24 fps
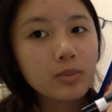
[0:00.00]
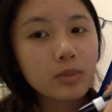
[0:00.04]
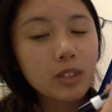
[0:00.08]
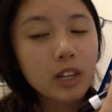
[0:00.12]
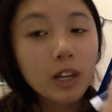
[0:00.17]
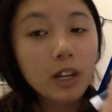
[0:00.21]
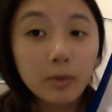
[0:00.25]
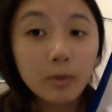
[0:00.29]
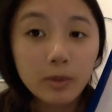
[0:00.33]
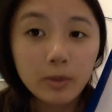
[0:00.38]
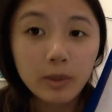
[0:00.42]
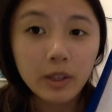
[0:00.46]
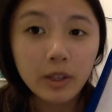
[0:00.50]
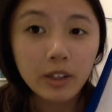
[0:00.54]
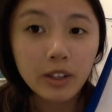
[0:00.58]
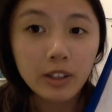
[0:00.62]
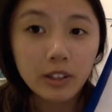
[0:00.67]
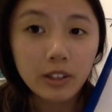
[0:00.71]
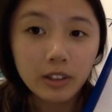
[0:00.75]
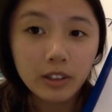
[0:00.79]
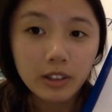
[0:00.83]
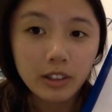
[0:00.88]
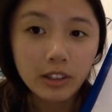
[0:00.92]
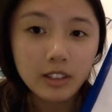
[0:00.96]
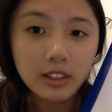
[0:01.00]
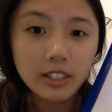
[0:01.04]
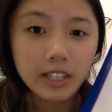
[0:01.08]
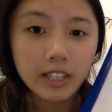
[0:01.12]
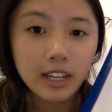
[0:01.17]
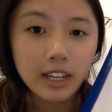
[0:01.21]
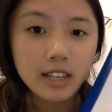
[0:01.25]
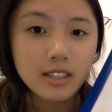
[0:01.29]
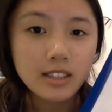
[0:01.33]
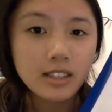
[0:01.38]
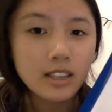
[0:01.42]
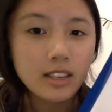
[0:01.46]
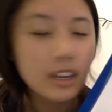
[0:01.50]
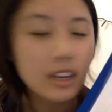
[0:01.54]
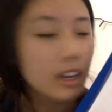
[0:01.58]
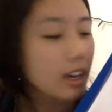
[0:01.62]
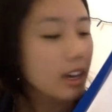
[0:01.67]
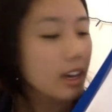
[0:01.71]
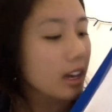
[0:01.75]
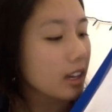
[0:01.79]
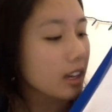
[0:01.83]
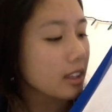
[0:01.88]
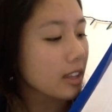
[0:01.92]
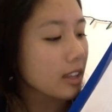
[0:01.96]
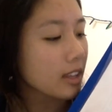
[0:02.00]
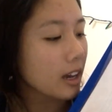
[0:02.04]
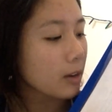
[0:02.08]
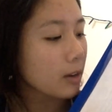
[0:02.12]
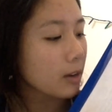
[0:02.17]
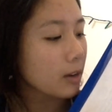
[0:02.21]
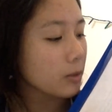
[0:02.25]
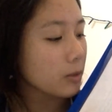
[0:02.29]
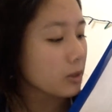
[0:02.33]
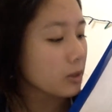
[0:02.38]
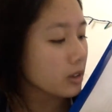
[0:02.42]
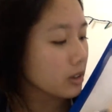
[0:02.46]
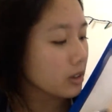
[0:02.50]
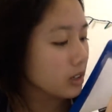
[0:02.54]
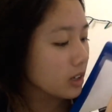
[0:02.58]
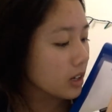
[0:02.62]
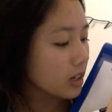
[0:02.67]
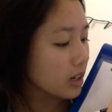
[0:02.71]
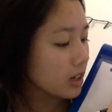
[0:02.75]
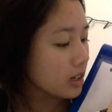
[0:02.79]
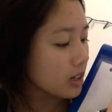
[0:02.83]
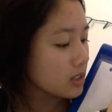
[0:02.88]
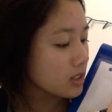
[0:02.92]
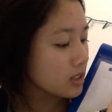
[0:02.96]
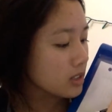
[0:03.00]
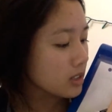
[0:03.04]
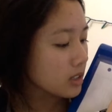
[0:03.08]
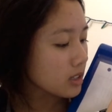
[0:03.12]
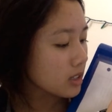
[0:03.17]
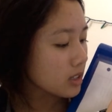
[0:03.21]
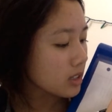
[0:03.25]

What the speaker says: complementary nucleotides, and that will cause